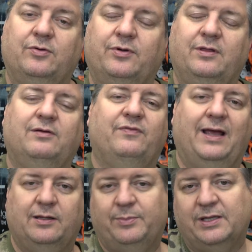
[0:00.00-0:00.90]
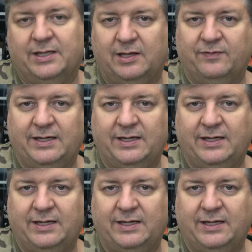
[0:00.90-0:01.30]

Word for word: or the availability of